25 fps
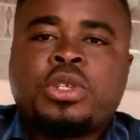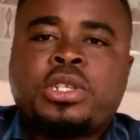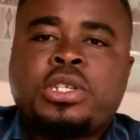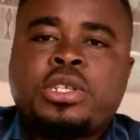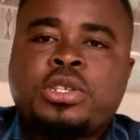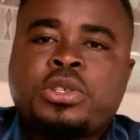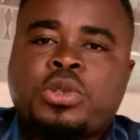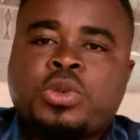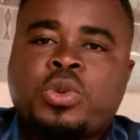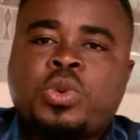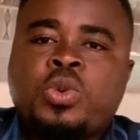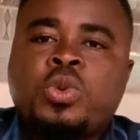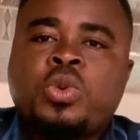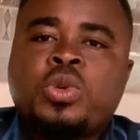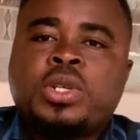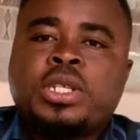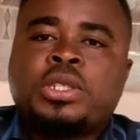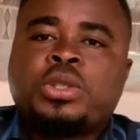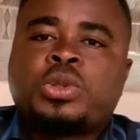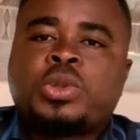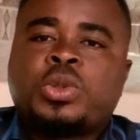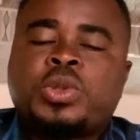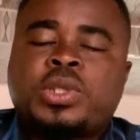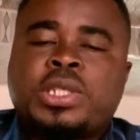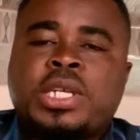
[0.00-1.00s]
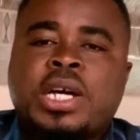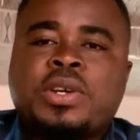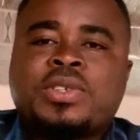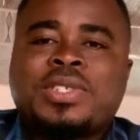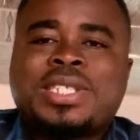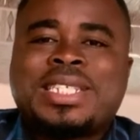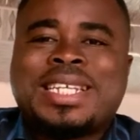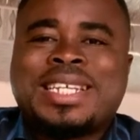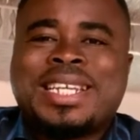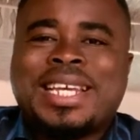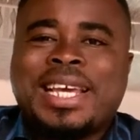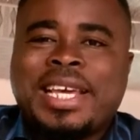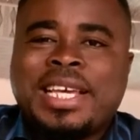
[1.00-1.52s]
this school in
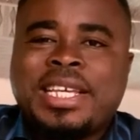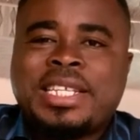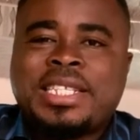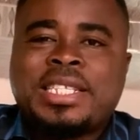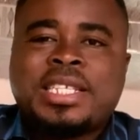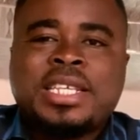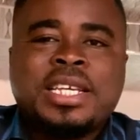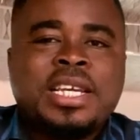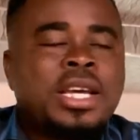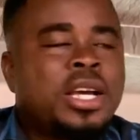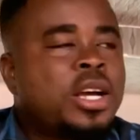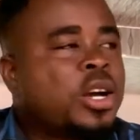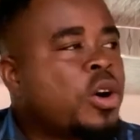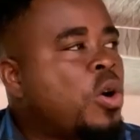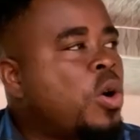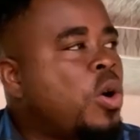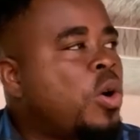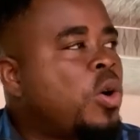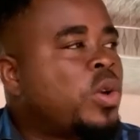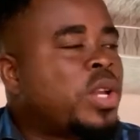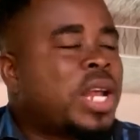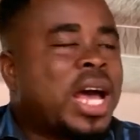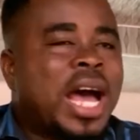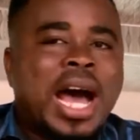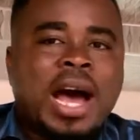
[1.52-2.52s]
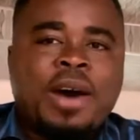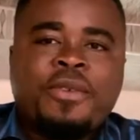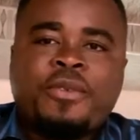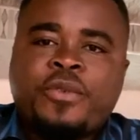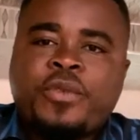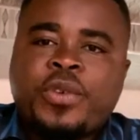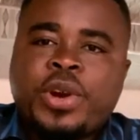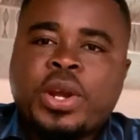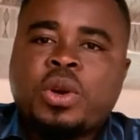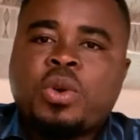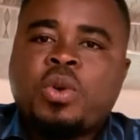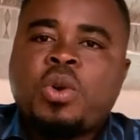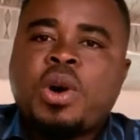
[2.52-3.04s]
2008 called
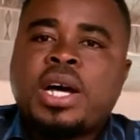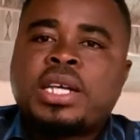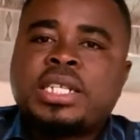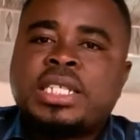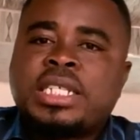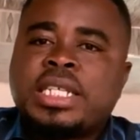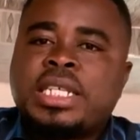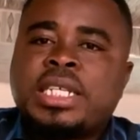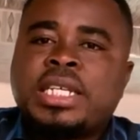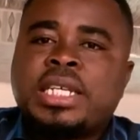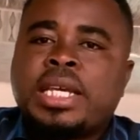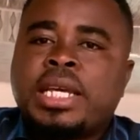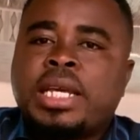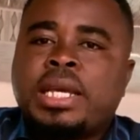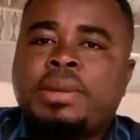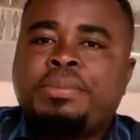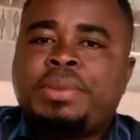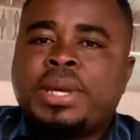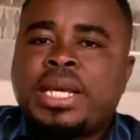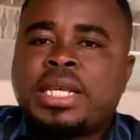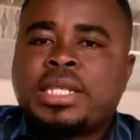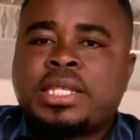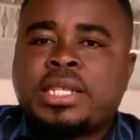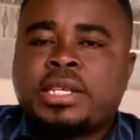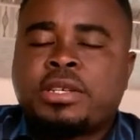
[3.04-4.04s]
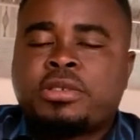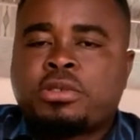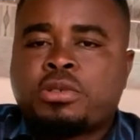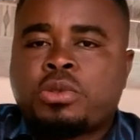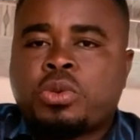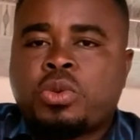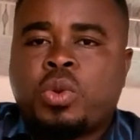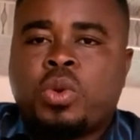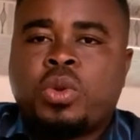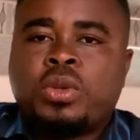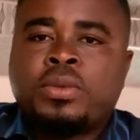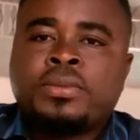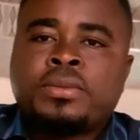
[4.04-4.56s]
Afrangua DA Basic
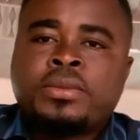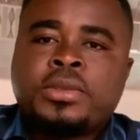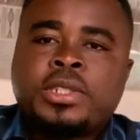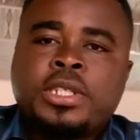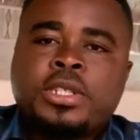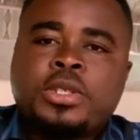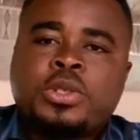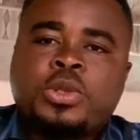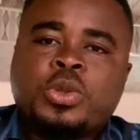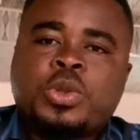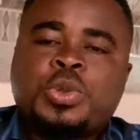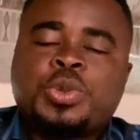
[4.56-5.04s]
School. So